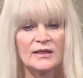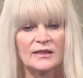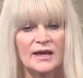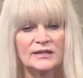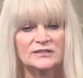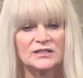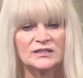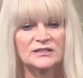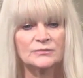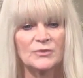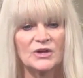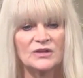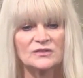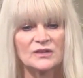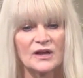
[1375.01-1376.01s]
That just
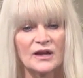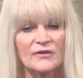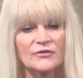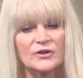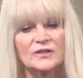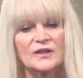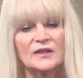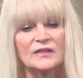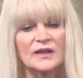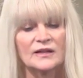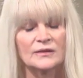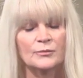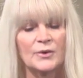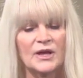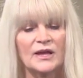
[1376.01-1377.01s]
means everything
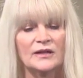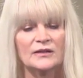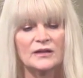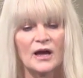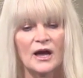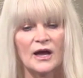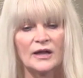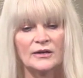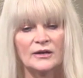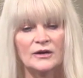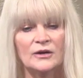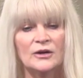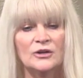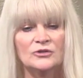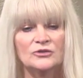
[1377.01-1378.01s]
that's being right. done
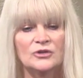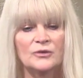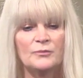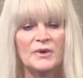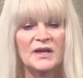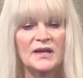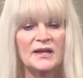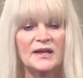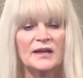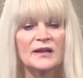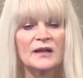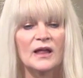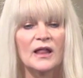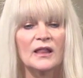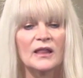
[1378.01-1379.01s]
should be
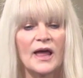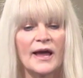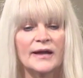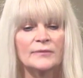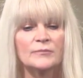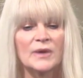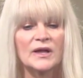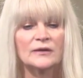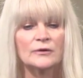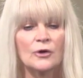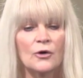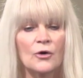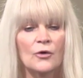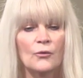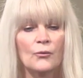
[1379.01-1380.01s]
in alignment
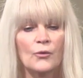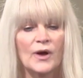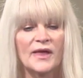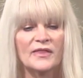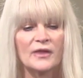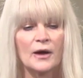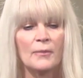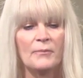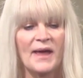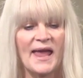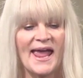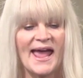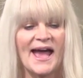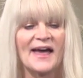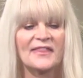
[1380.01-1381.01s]
with a
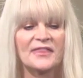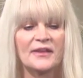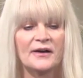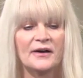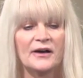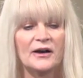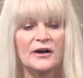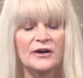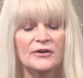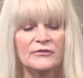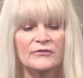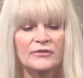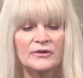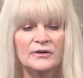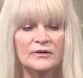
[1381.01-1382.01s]
path
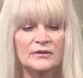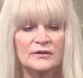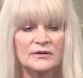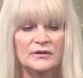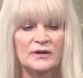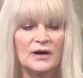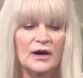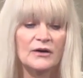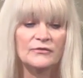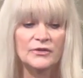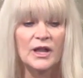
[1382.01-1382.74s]
of, of